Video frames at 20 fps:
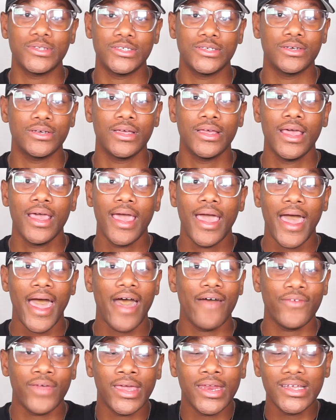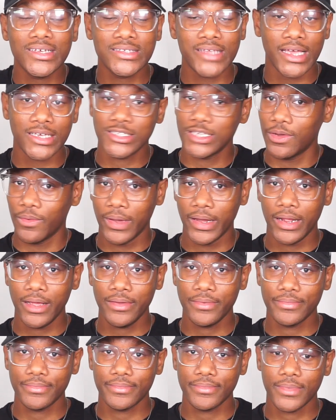to have any say-so in it.